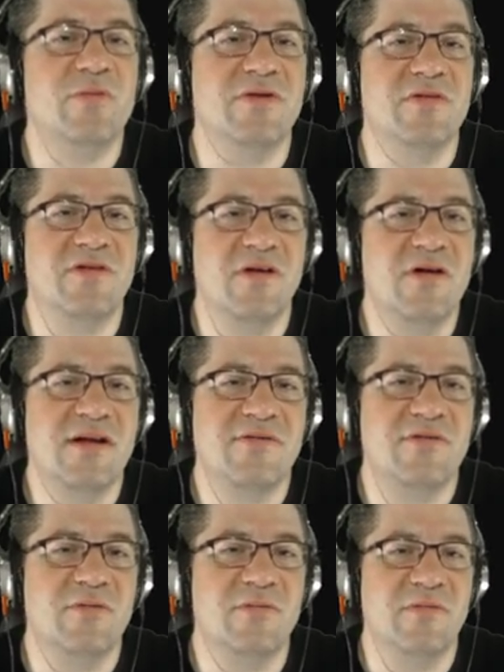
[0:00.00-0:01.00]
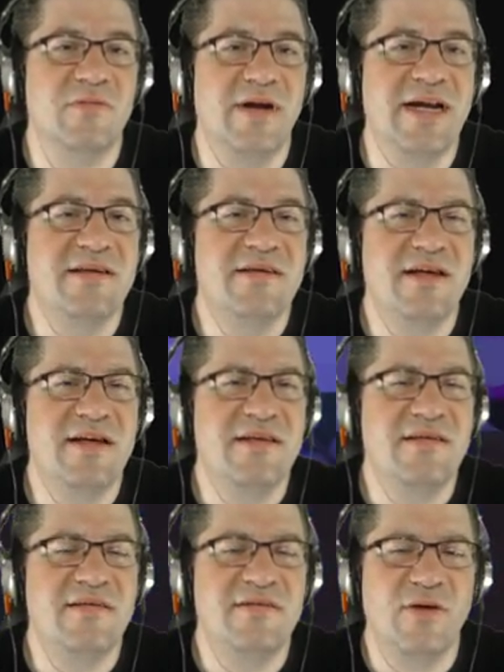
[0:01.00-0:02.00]
ones, they're not even rated
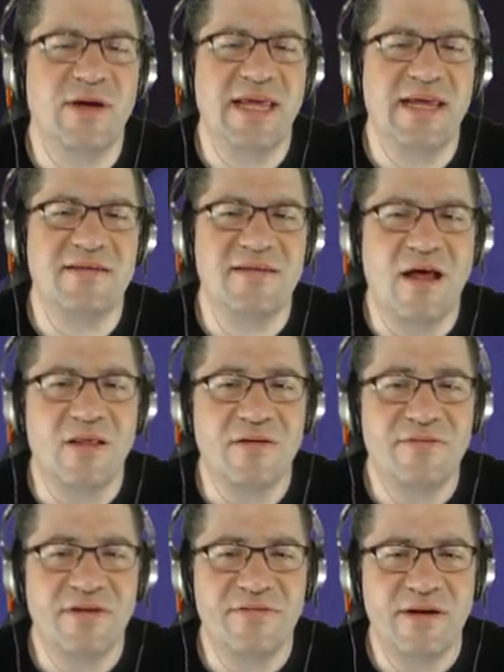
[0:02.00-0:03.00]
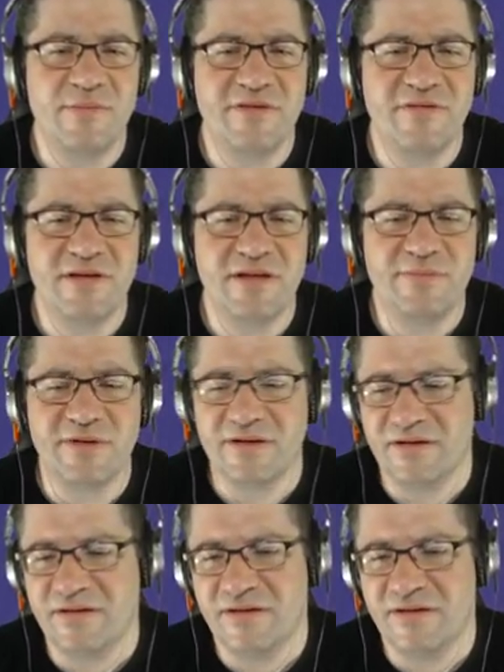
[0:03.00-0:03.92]
yet, so I can't tell if they're family friendly, but...